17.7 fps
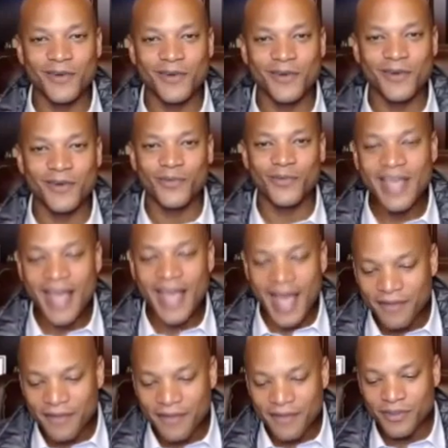we
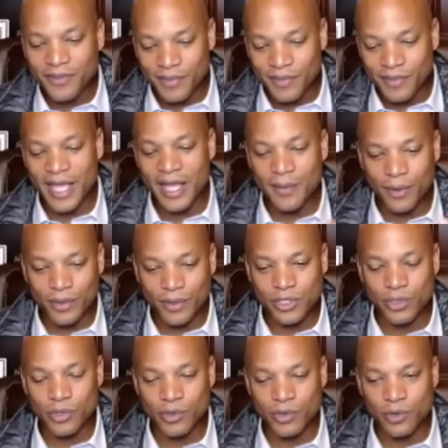have to be able
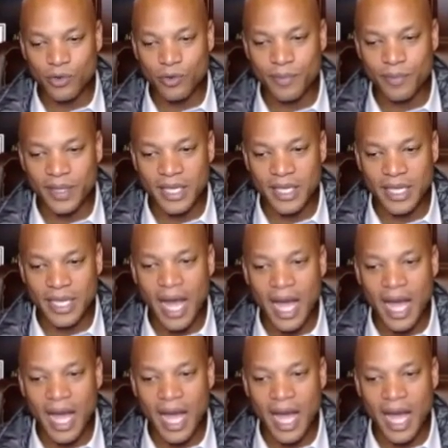to be